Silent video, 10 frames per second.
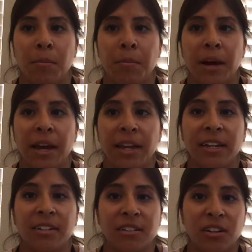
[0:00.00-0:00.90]
But
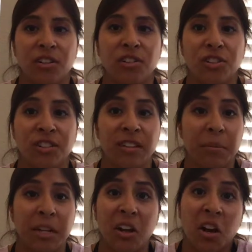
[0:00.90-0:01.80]
consider just
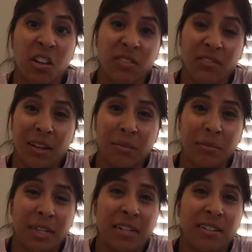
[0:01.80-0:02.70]
skimming all of them,
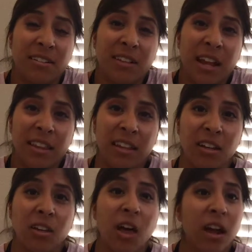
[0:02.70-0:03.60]
because I think a
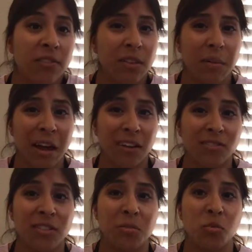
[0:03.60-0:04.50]
lot of them have
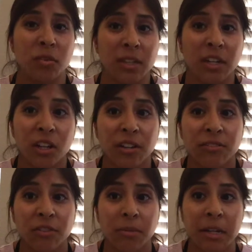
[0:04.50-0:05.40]
some really good
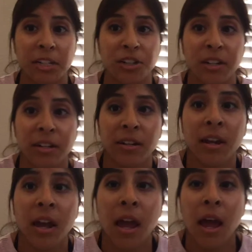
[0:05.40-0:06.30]
information,
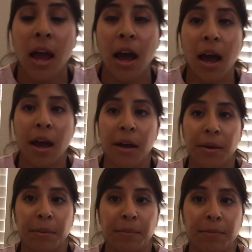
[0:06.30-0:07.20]

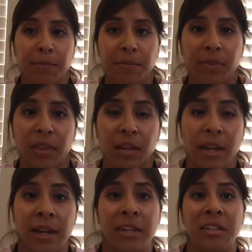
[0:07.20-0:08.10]
and
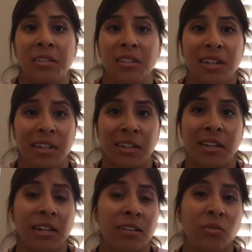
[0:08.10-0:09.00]
it
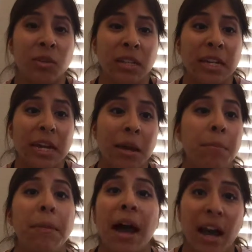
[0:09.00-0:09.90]
can really
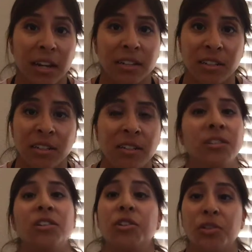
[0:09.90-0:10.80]
impact
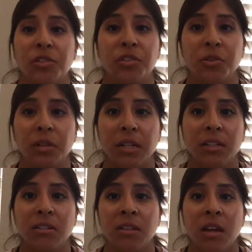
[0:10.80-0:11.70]
your
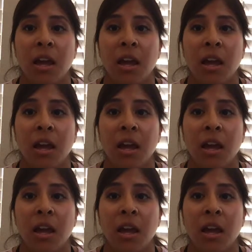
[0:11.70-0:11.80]
students.